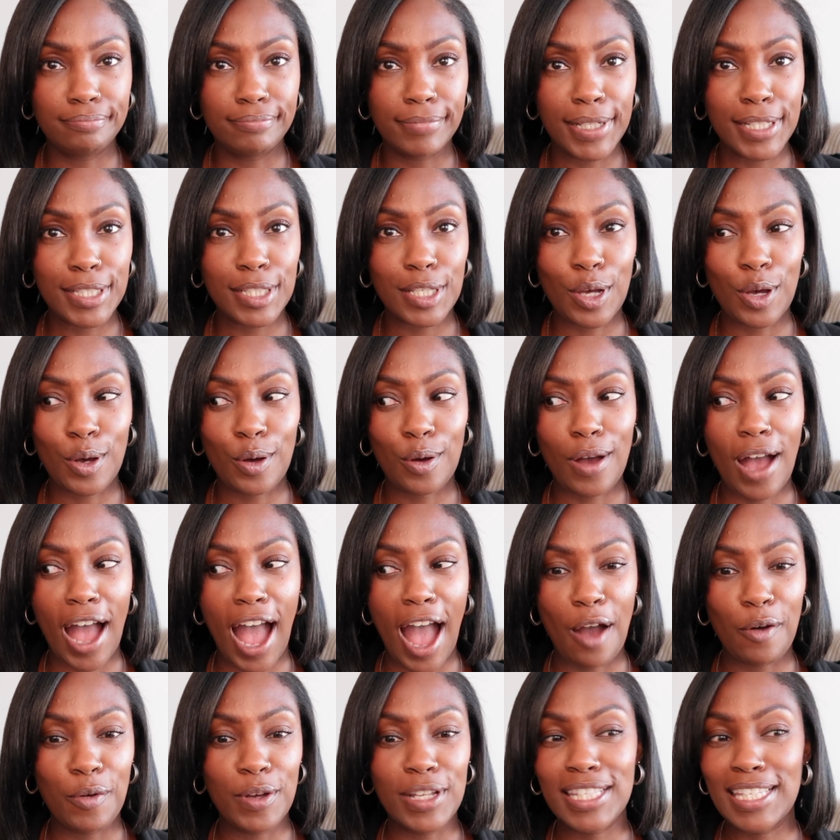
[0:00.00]
And so
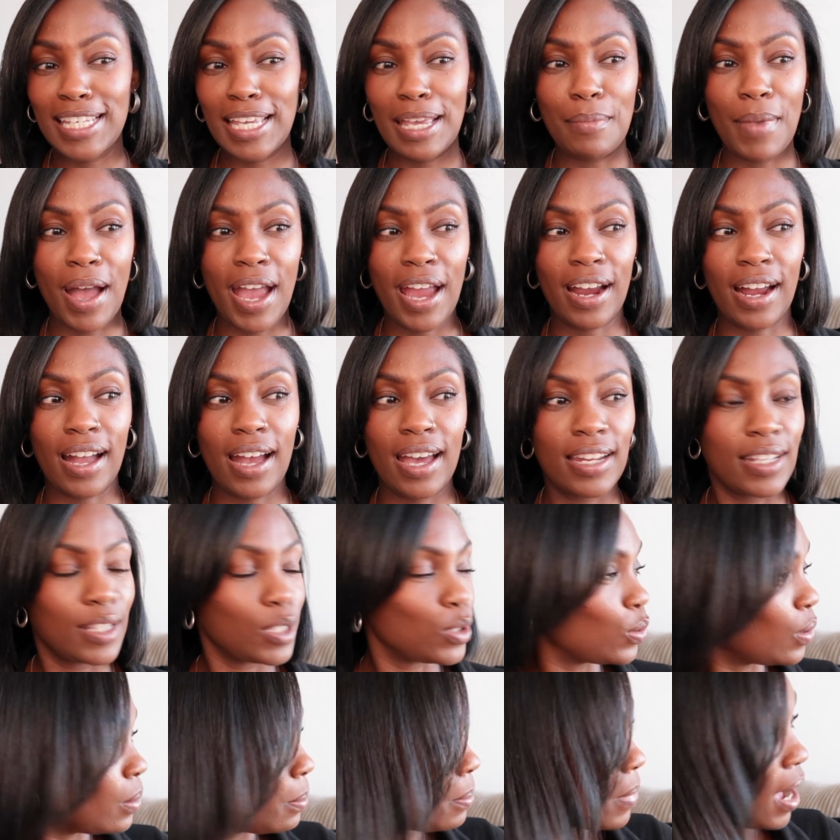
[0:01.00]
I went to get my hair cut
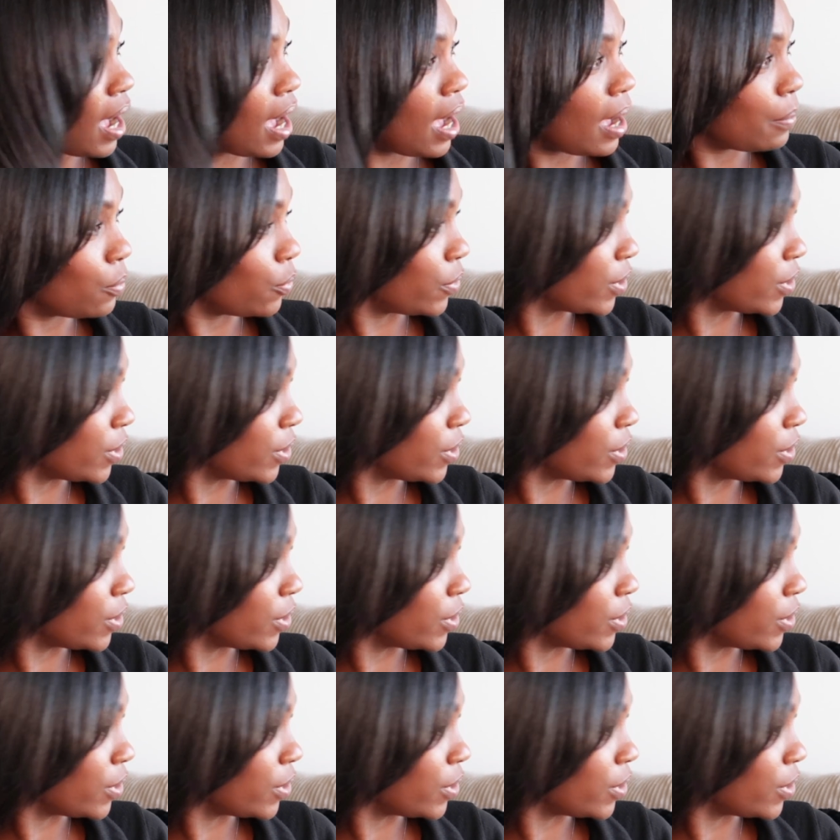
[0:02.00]
into a bob,